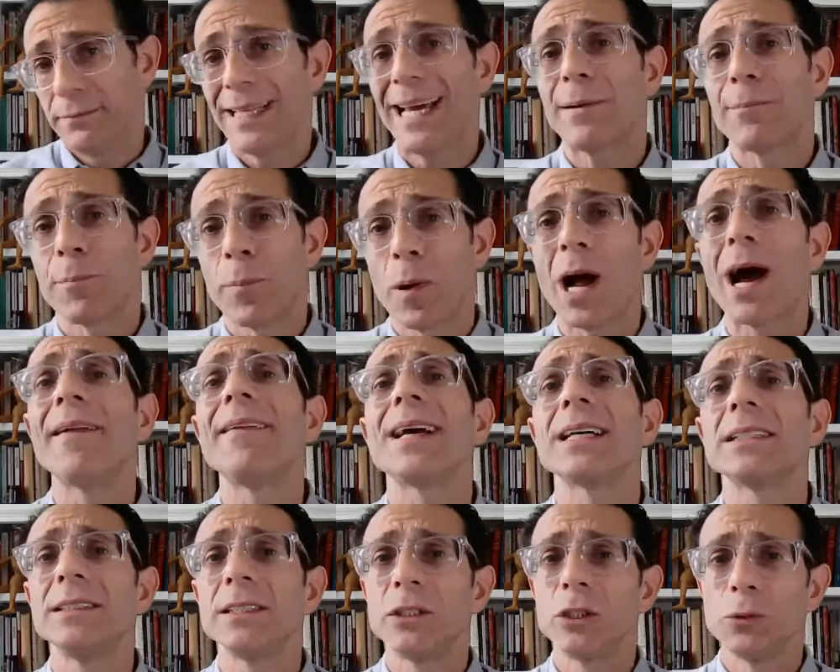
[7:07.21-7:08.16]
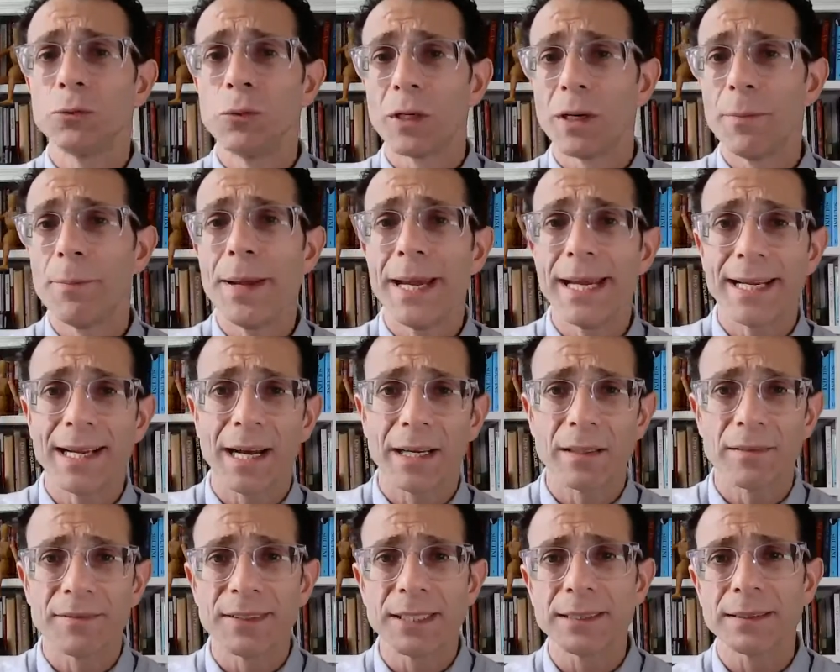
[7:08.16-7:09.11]
that product that you want to make
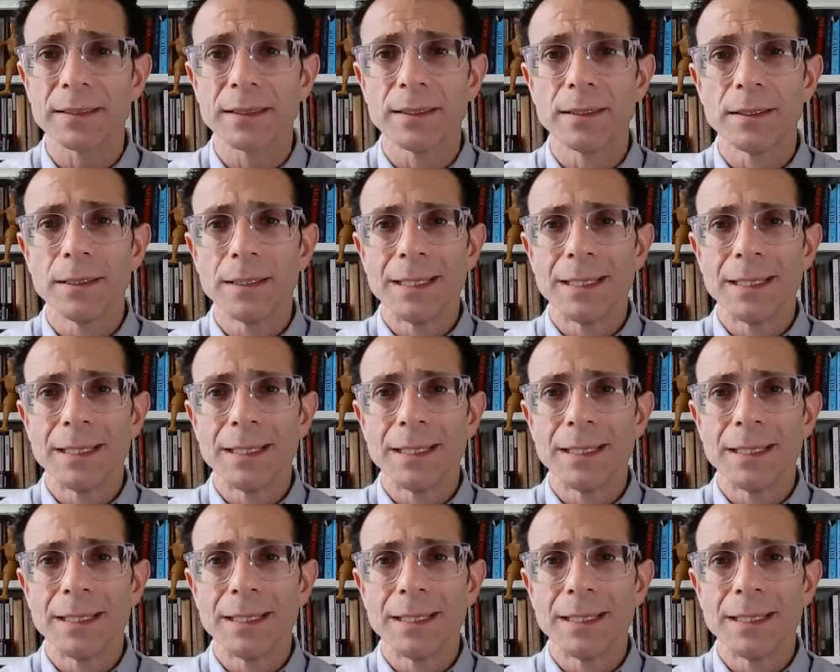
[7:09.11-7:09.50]
out of it,